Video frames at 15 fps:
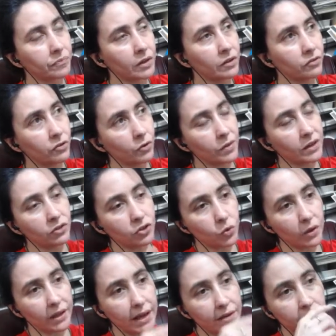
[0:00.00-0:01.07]
so then
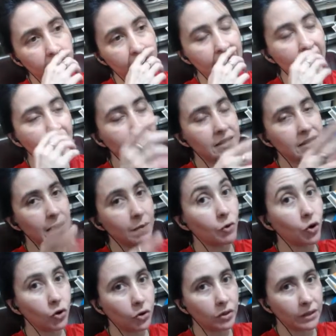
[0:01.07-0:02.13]
shortly after that, it had the same
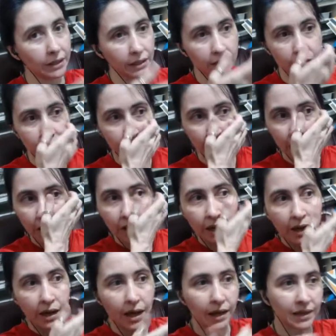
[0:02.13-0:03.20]
girl in it,
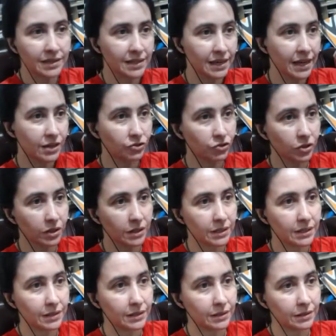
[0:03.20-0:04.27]
Alexandra
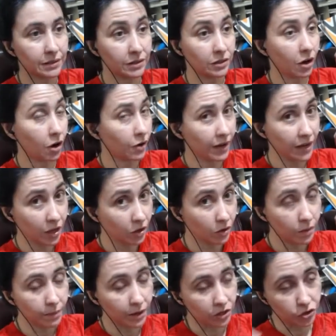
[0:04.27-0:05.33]

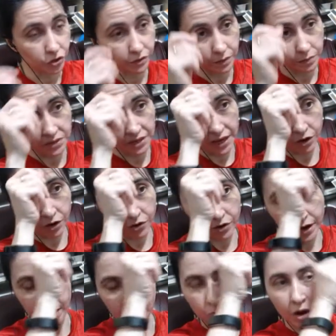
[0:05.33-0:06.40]
Daddario. I'm not sure if I'm saying her
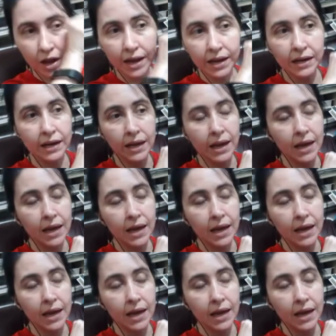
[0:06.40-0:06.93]
name right.